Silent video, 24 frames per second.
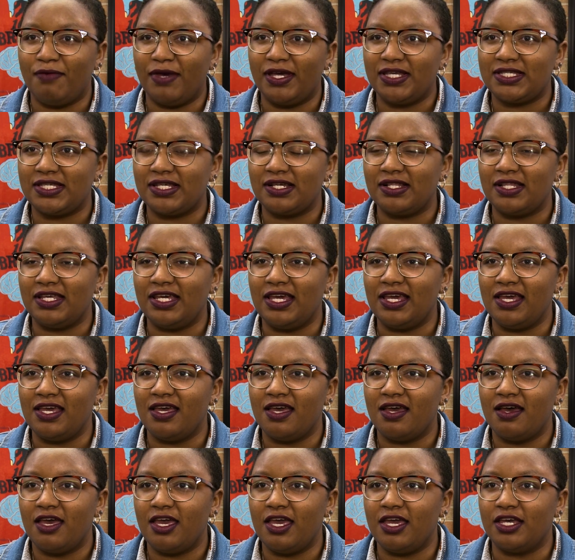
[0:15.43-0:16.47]
basically
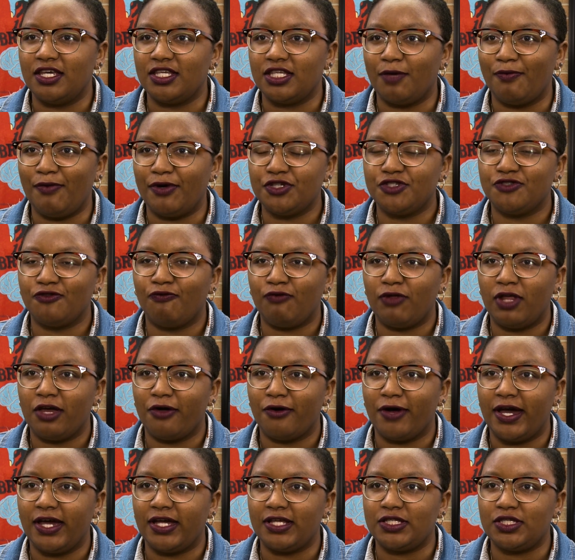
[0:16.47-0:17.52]
is a bunch of
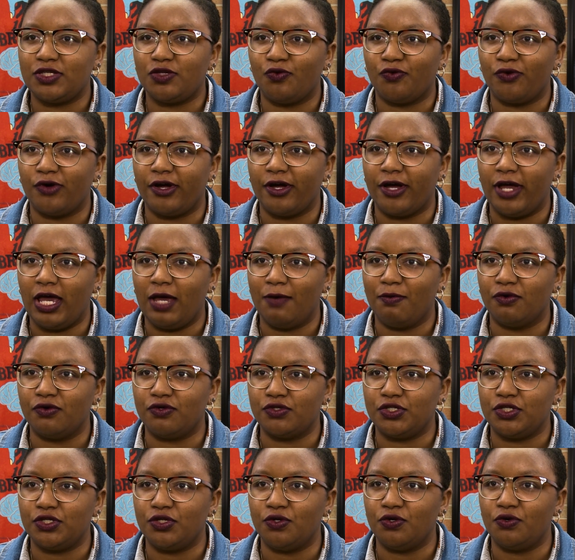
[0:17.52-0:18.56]
playwrights were able
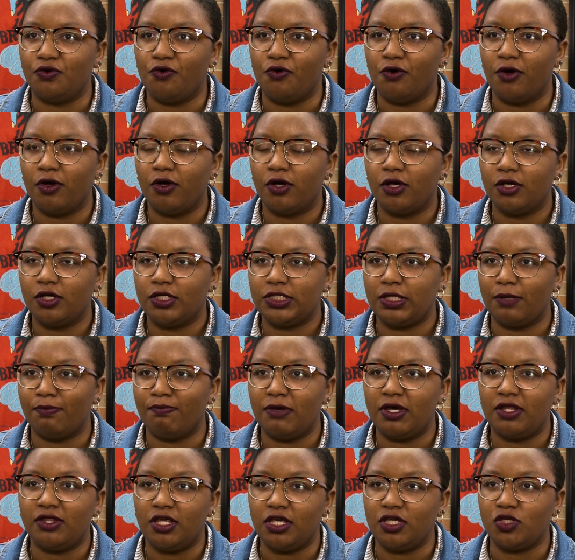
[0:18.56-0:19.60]
to
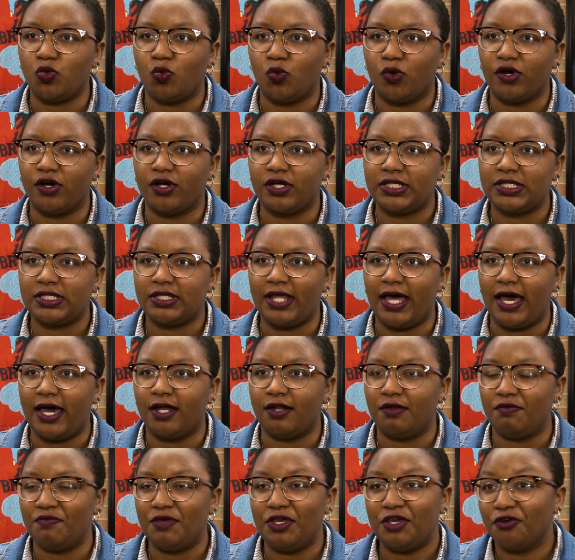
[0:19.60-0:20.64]
submit these works that
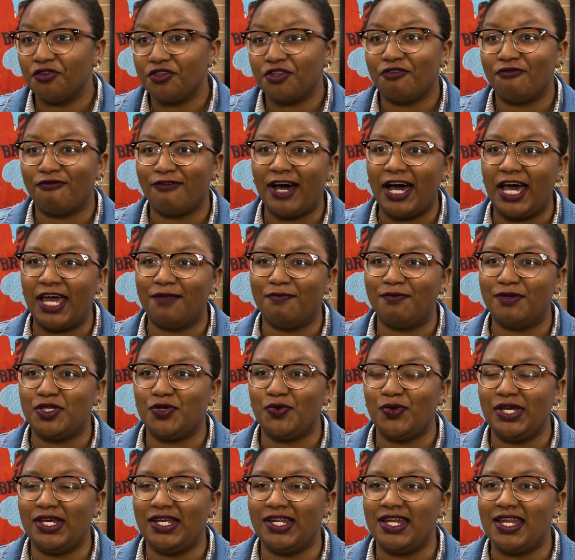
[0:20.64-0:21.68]
heal the divide
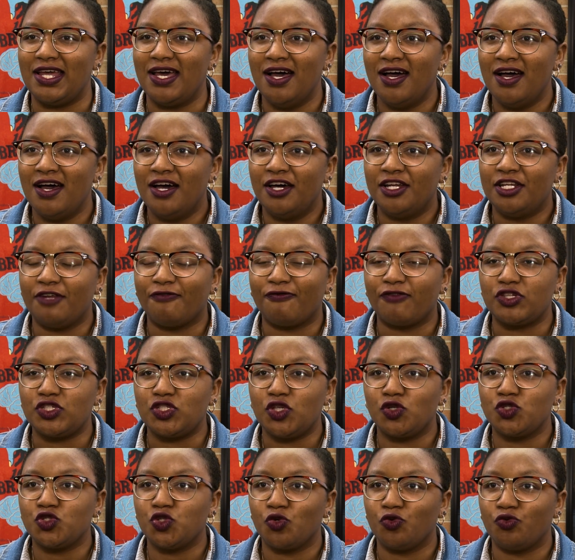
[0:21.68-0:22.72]
between different
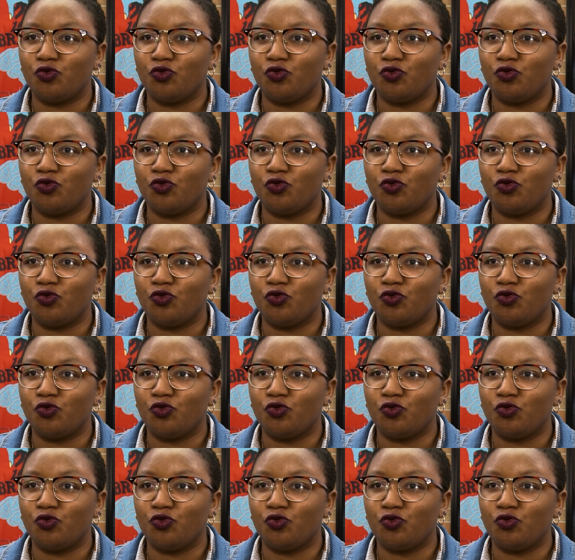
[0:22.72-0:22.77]
social